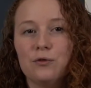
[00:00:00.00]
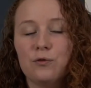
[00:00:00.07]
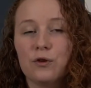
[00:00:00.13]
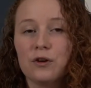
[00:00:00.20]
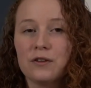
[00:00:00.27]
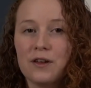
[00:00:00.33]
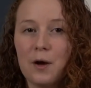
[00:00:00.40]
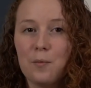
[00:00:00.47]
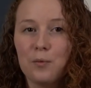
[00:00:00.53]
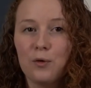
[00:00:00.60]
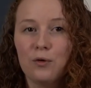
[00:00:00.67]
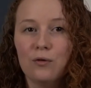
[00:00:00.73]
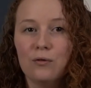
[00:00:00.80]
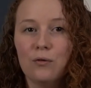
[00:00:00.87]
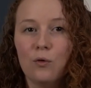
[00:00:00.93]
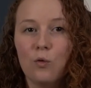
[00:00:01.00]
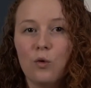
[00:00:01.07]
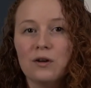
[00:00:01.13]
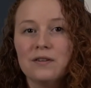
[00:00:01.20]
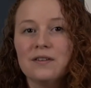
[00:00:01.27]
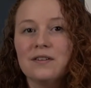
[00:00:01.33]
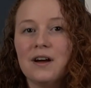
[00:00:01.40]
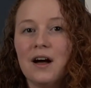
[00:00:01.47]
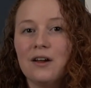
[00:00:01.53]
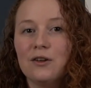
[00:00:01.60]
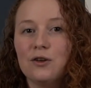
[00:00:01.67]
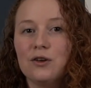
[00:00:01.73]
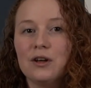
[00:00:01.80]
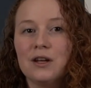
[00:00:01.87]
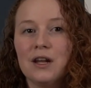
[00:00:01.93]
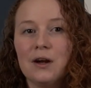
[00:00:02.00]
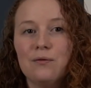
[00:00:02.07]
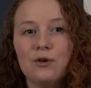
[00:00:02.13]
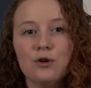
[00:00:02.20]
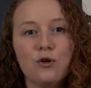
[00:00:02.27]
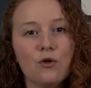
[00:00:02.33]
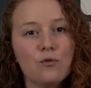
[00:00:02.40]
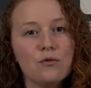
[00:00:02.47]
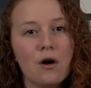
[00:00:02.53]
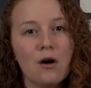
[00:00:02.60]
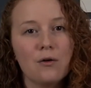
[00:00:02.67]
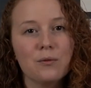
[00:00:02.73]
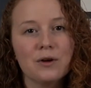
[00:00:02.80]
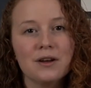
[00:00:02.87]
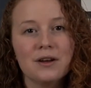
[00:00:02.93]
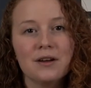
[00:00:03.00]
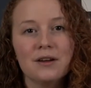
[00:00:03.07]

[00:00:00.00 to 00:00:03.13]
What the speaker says: For example, one style you can never go wrong with